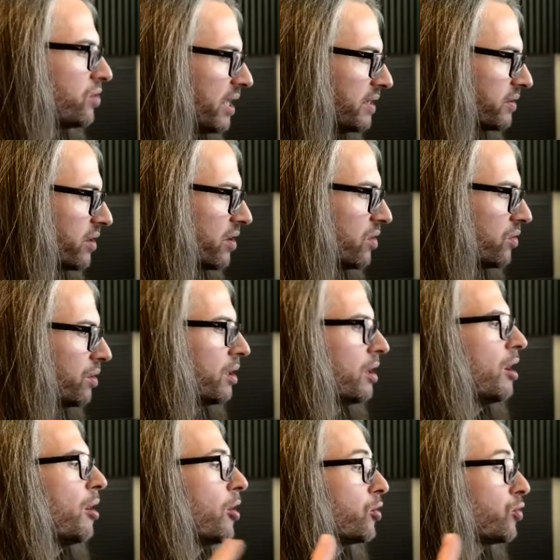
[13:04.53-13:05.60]
transcode,
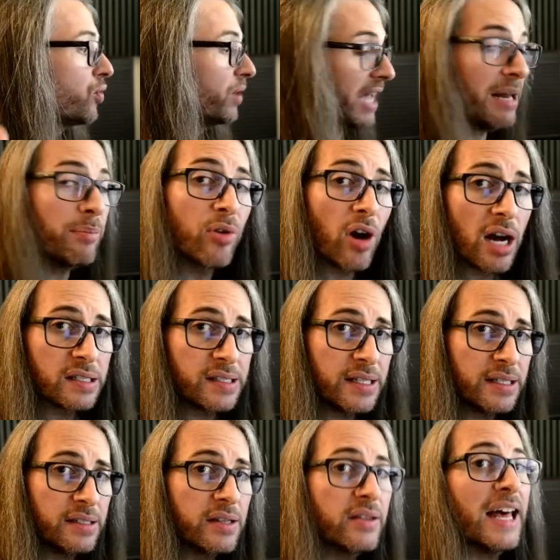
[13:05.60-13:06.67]
create
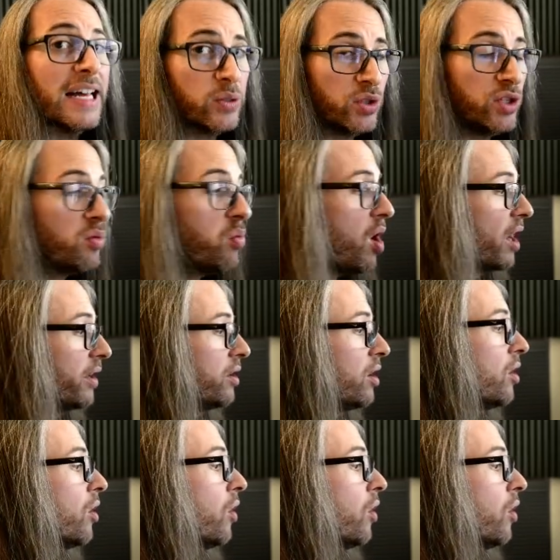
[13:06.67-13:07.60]
proxies, that's what you want,